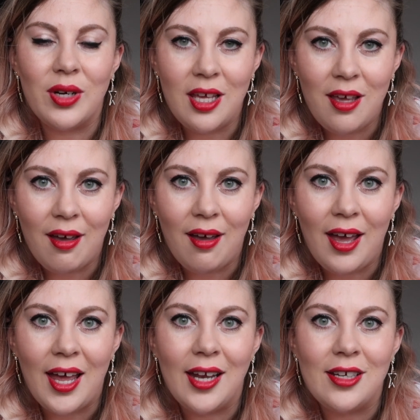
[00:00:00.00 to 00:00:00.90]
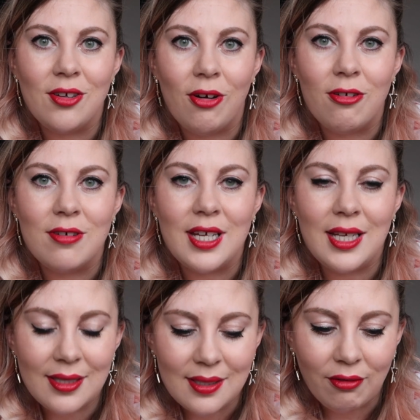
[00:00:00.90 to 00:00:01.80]
on here and on
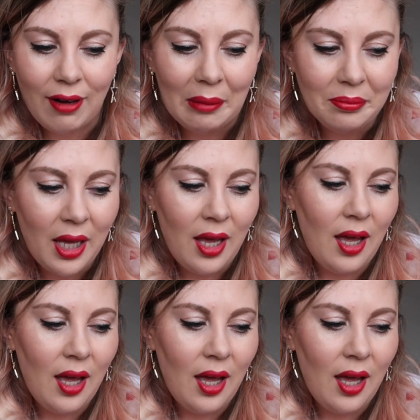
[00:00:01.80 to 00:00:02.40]
Instagram.